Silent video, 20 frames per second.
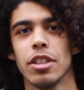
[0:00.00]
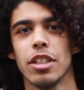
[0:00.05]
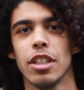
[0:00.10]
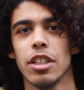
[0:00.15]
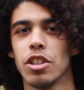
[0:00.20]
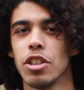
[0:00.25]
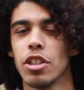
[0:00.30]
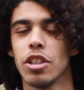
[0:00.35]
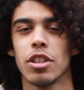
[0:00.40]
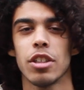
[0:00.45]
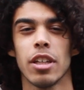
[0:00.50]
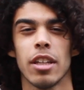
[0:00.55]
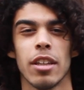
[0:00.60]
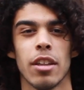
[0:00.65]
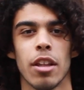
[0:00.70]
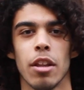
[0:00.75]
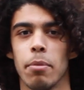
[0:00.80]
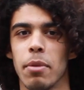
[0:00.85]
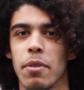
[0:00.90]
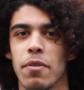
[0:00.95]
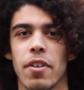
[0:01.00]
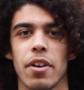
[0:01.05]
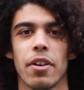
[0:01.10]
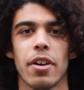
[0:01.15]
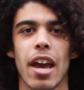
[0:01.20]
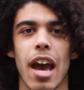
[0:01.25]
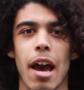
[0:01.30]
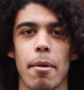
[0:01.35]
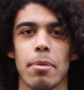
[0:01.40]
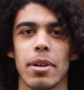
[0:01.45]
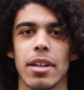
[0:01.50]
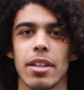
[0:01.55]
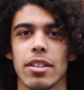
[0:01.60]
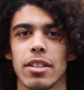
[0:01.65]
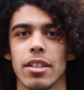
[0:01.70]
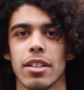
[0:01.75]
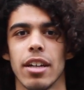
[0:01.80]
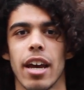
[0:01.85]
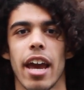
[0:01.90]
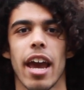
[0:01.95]
your teachers, and they'll be very happy
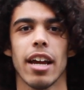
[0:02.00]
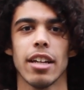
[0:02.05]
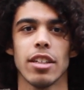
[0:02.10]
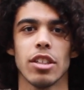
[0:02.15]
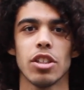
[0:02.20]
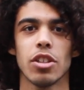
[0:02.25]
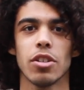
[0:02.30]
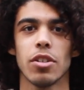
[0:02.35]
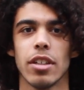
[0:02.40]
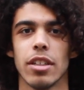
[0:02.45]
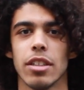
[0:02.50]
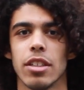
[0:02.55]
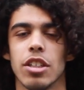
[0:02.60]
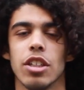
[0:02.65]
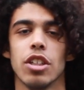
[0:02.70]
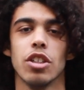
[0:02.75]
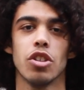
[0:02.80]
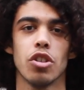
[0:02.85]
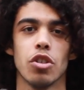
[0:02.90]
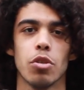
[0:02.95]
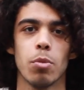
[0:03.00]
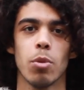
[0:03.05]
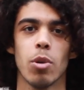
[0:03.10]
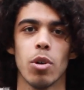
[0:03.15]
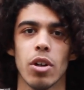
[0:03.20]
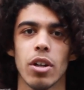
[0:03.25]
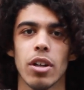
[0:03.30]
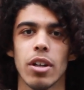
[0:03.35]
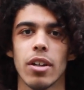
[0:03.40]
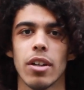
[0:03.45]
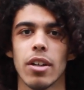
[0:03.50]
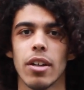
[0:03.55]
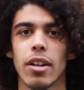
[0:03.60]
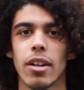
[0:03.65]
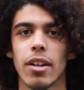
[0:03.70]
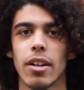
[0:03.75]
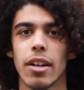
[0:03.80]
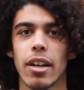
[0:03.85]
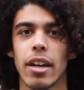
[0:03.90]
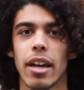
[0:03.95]
to answer and teach you more.
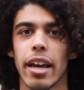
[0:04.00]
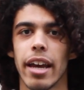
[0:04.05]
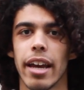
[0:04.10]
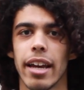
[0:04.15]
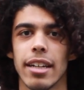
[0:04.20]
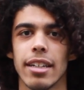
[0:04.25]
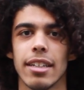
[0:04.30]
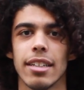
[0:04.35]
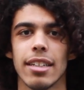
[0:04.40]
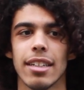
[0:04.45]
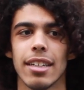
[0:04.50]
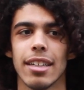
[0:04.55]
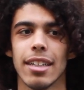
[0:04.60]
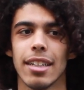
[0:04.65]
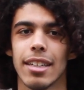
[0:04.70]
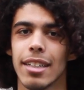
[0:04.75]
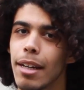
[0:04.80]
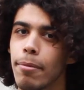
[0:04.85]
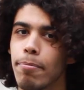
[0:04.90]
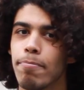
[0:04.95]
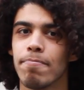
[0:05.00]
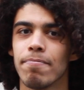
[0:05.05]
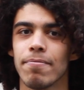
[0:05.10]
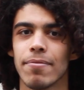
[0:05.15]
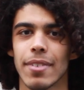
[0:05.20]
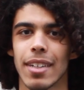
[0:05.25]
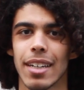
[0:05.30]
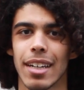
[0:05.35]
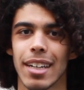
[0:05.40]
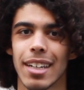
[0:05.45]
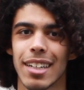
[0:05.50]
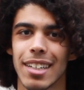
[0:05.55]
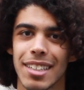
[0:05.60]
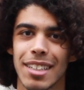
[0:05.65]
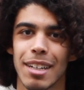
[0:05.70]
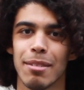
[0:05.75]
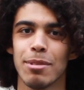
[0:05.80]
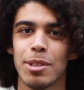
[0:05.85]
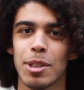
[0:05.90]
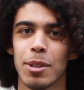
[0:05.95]
And
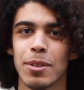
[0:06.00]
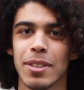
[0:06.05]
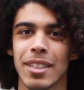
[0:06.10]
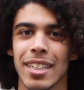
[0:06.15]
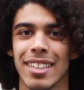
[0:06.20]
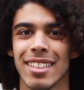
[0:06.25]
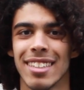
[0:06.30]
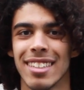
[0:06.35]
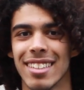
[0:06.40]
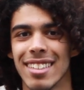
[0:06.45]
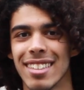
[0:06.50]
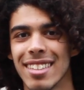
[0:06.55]
come to Ozyegin.